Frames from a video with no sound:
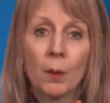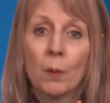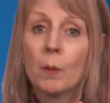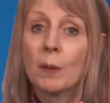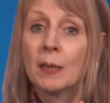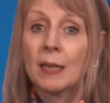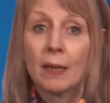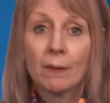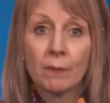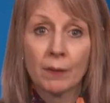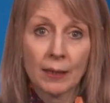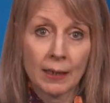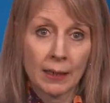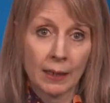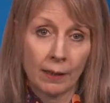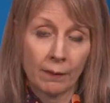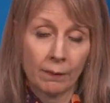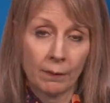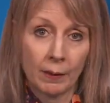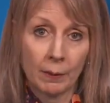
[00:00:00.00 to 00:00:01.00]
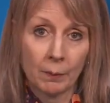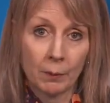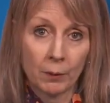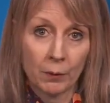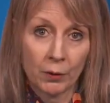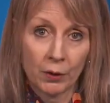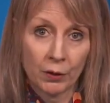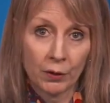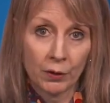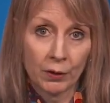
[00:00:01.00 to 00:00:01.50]
whatever delivery
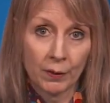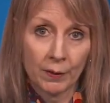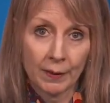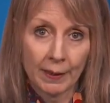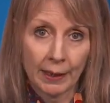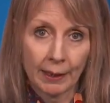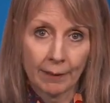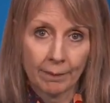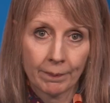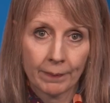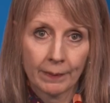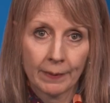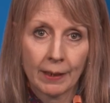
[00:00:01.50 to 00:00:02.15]
mode you're using.